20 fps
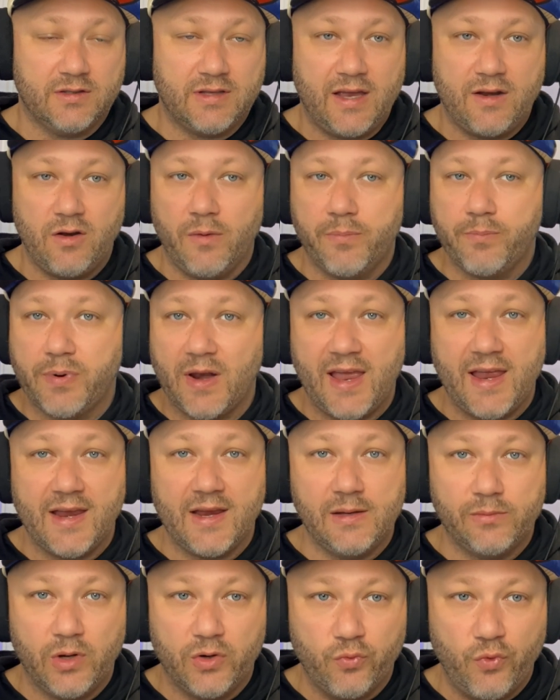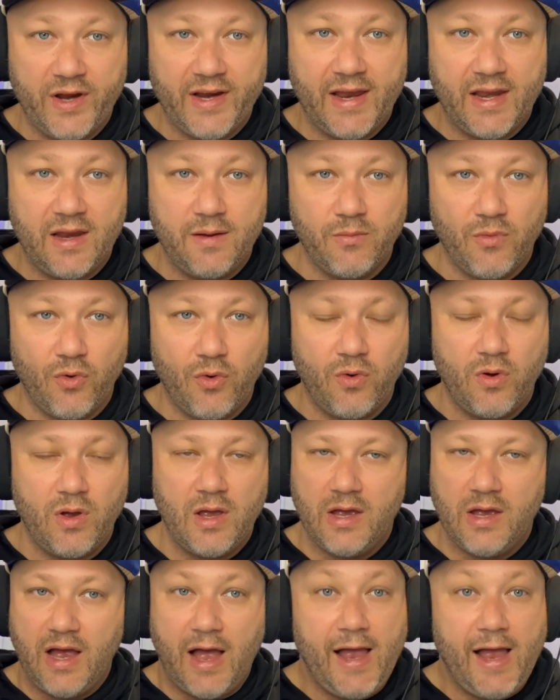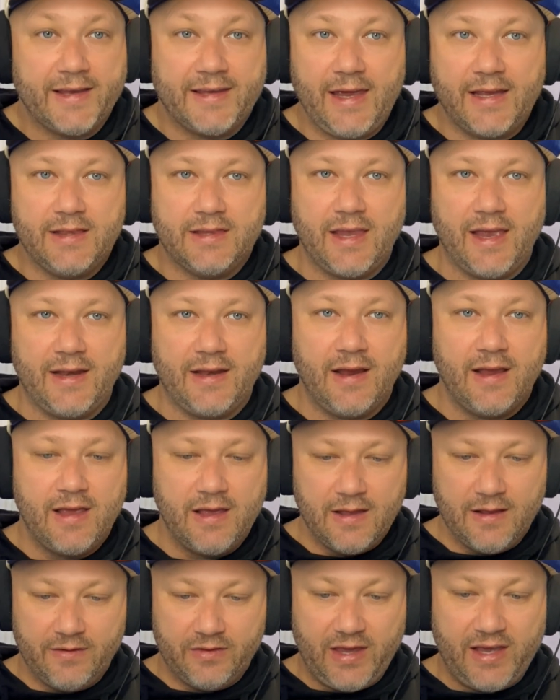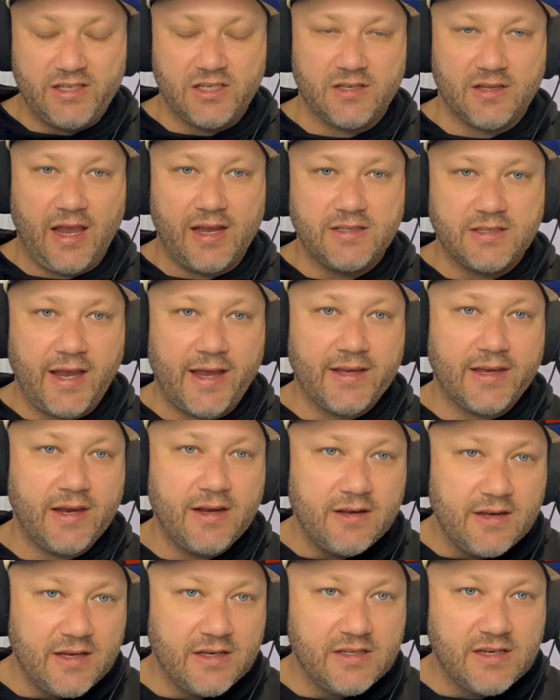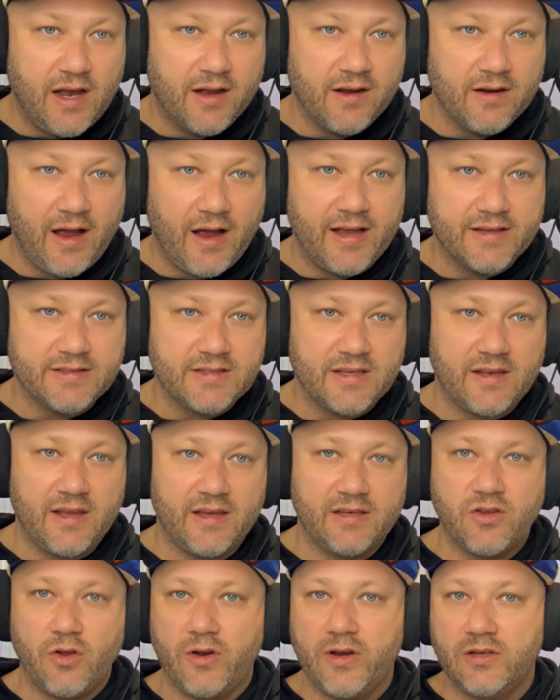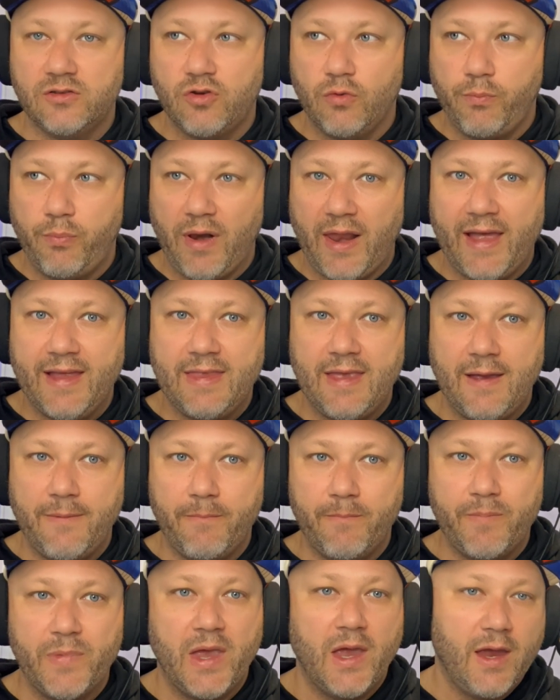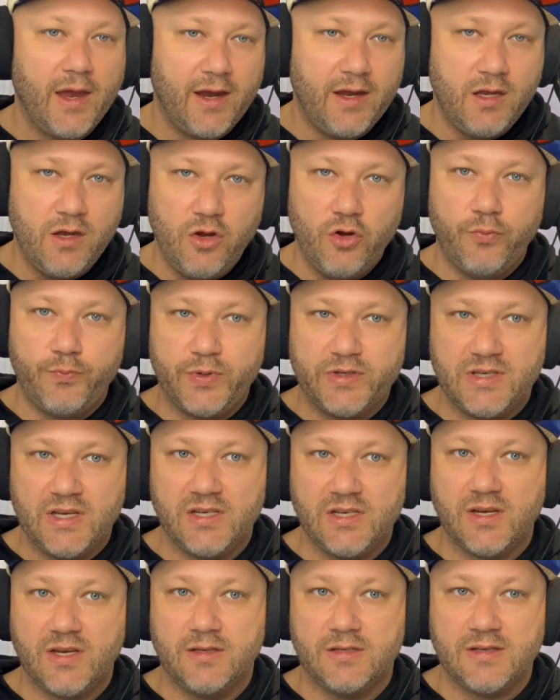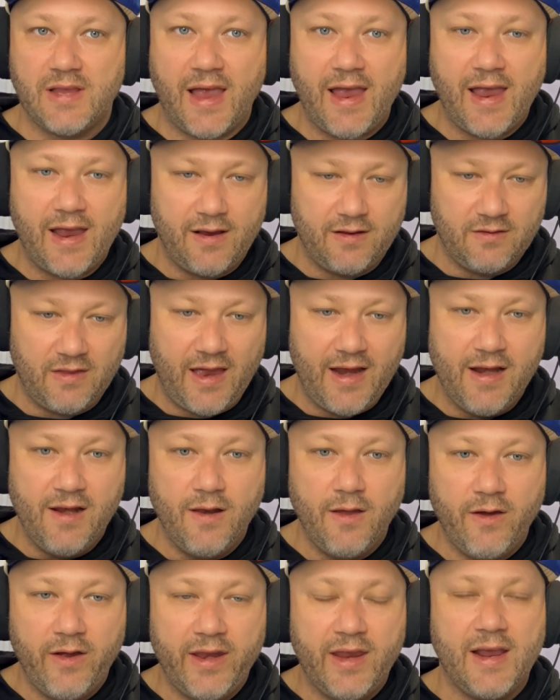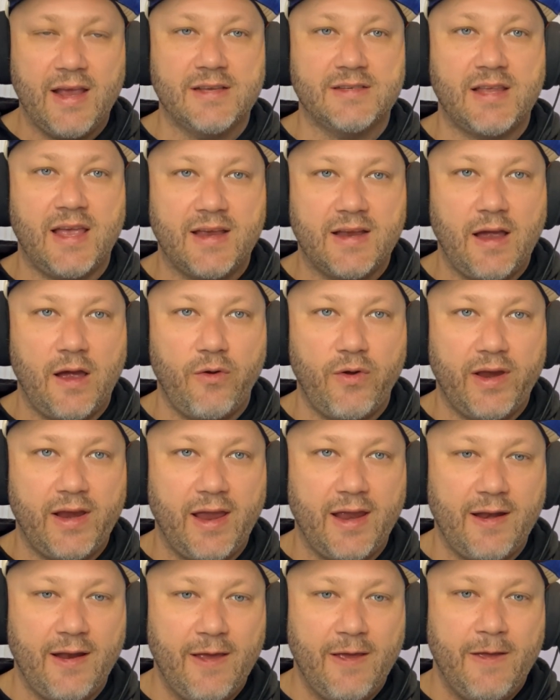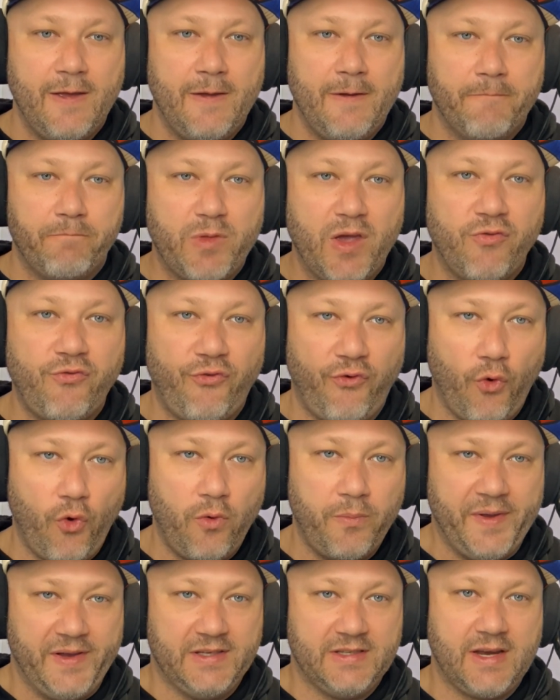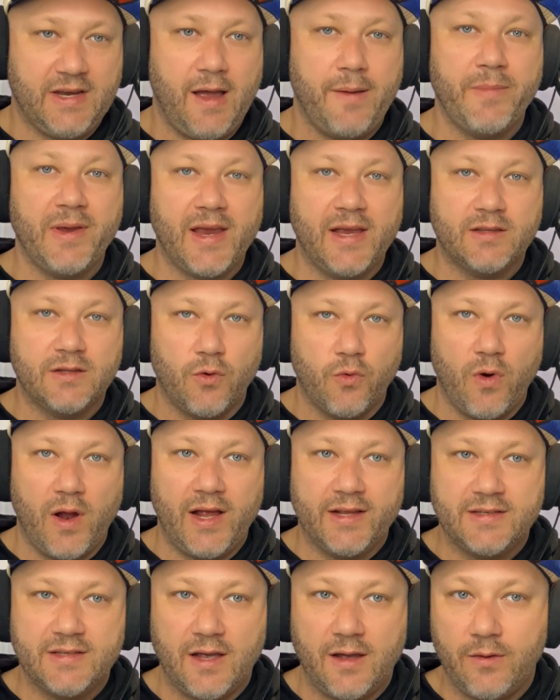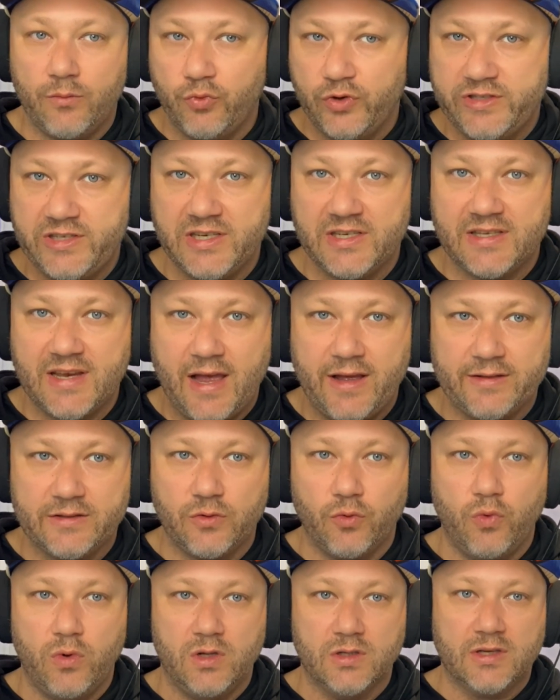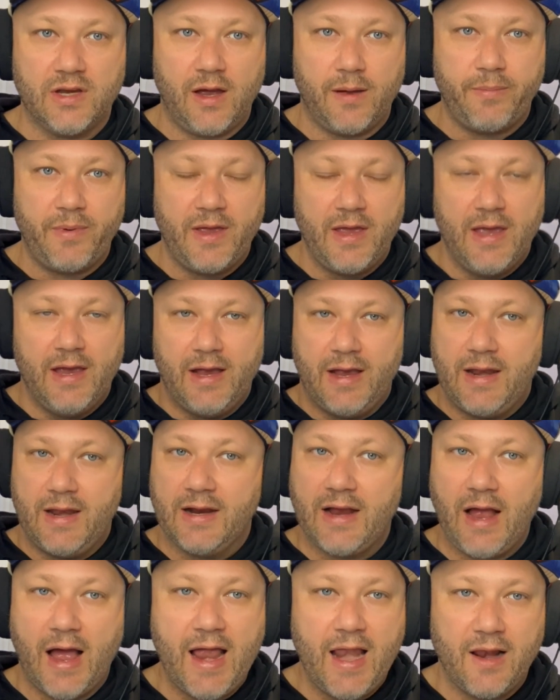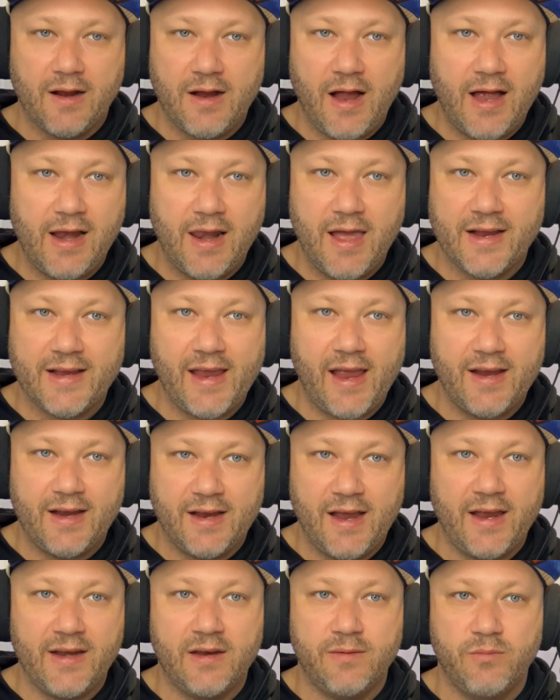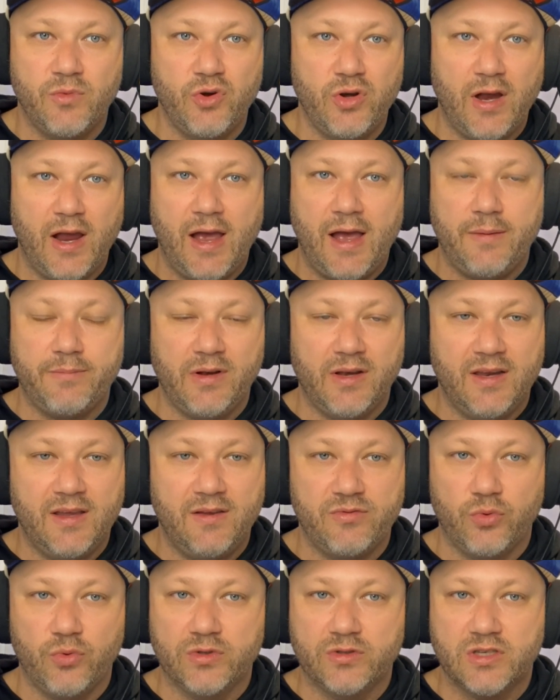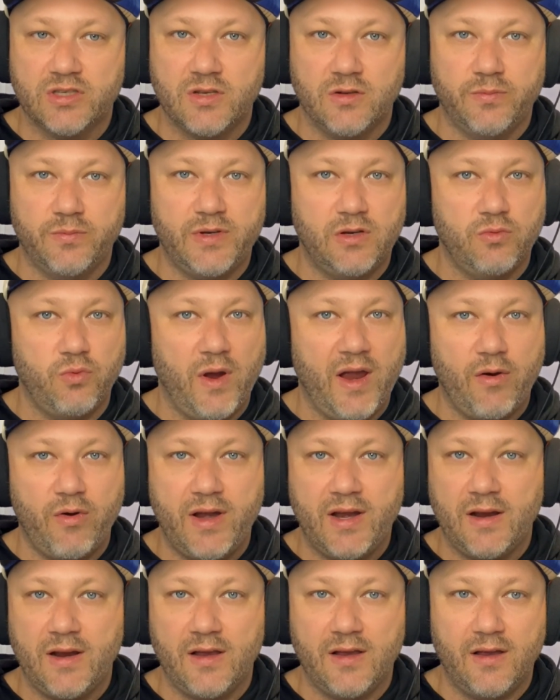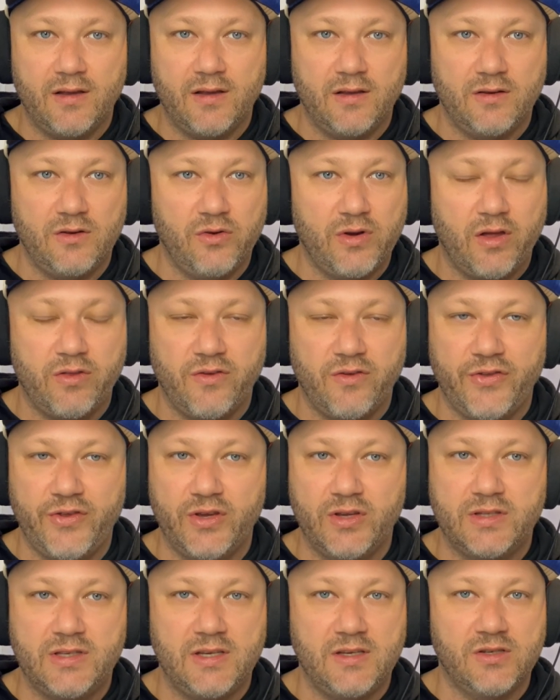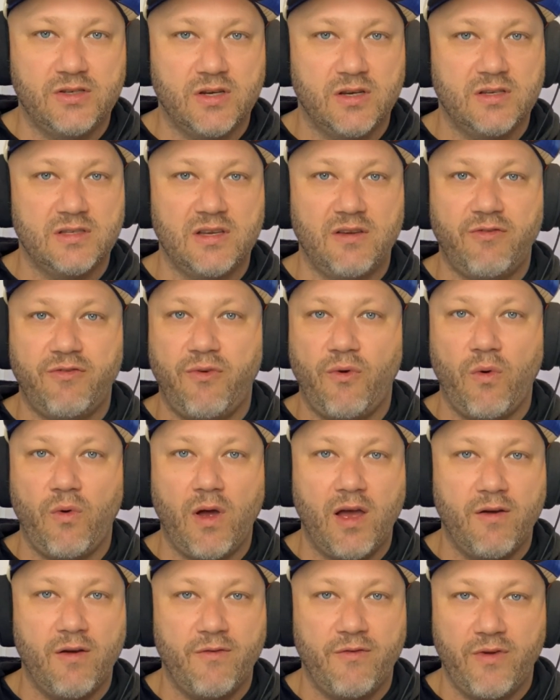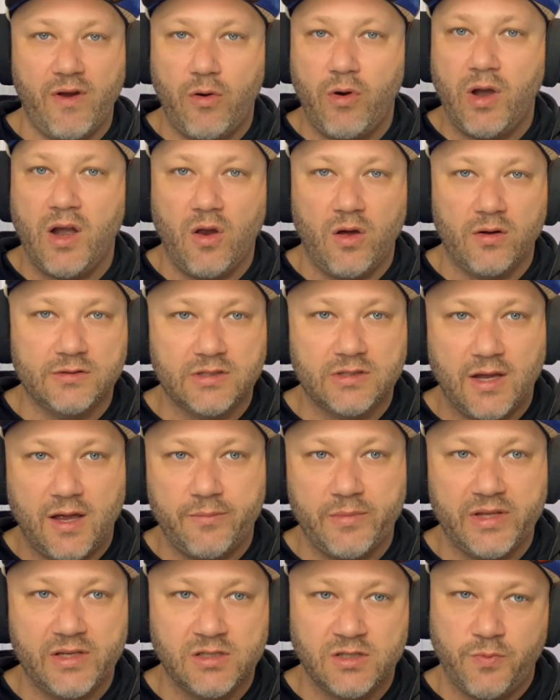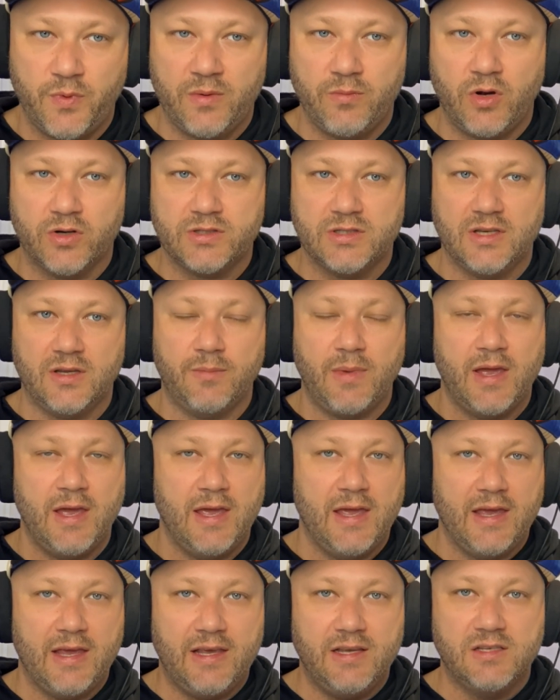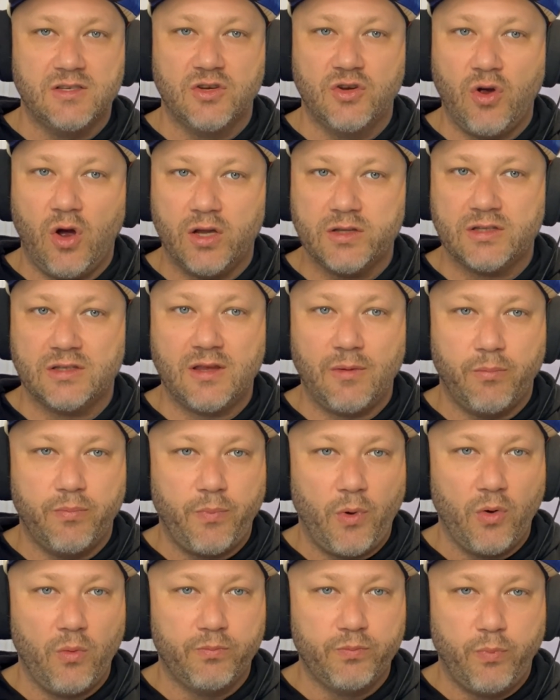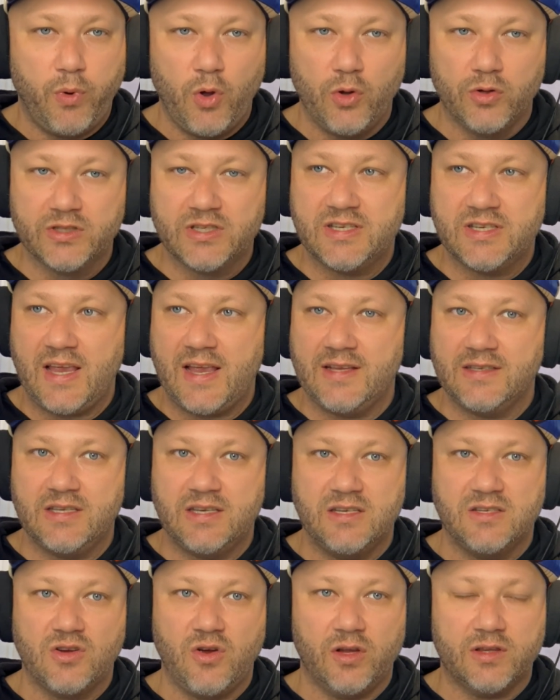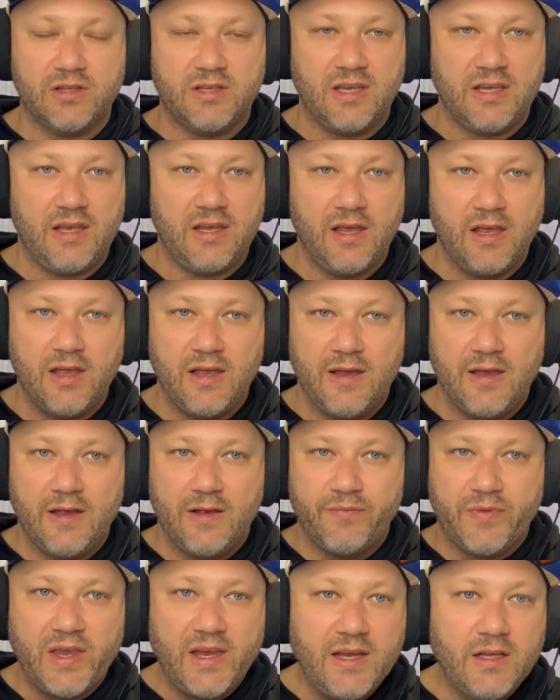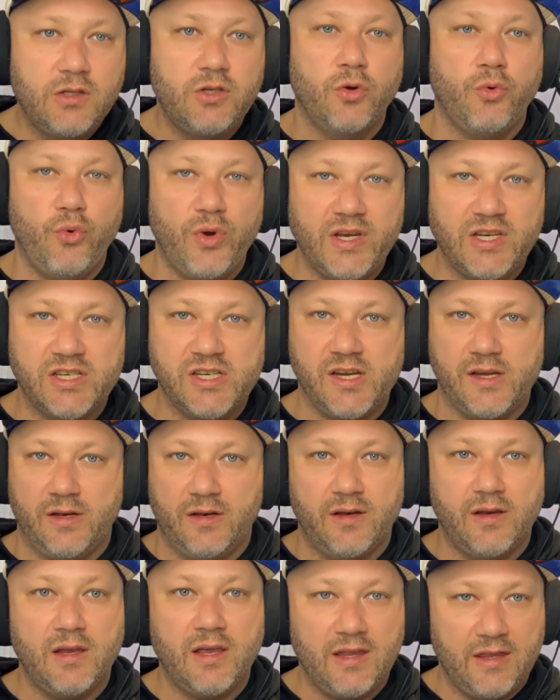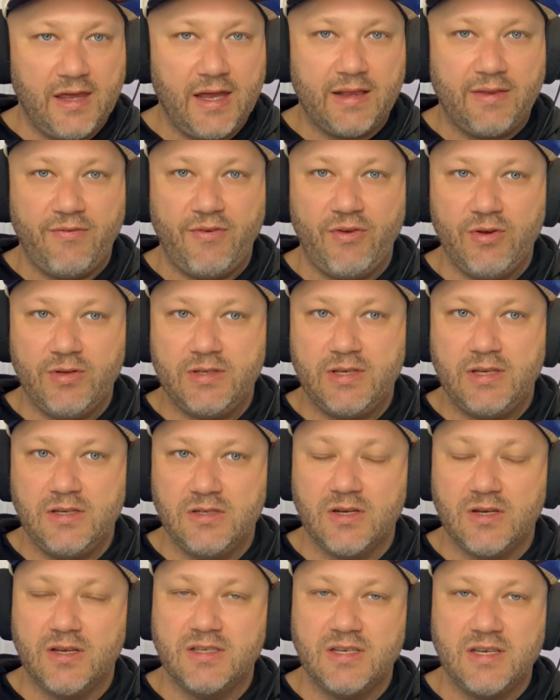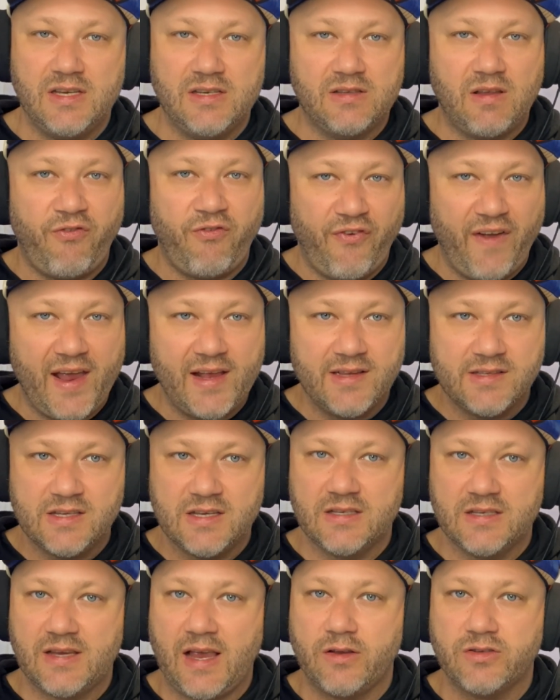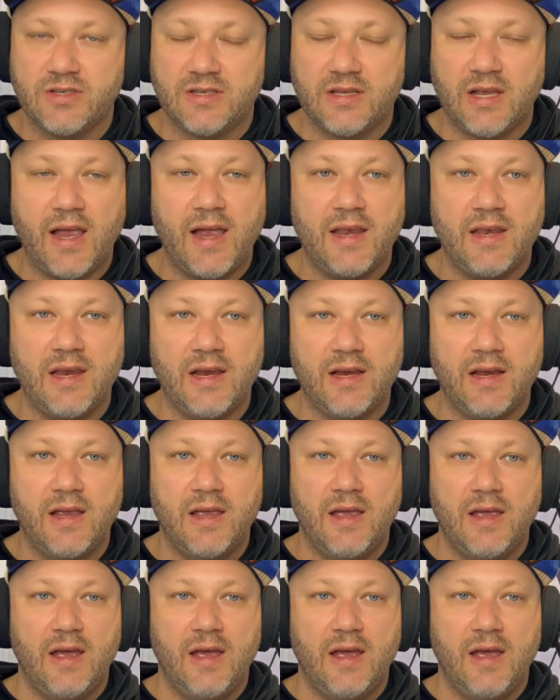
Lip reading: They're not playing him on wing anymore. I get that. They're taking these young guys and they're starting to play them in new positions. They're learning as they're going, and the form is coming at the right time, which is now at the World Cup. And a guy like Kanan Mooney, I believe, will still be wearing the 13 jersey for a very long time in the Springbok team. He's got the ball sense. He's got the intuition in that 13 jersey. His defense is outstanding.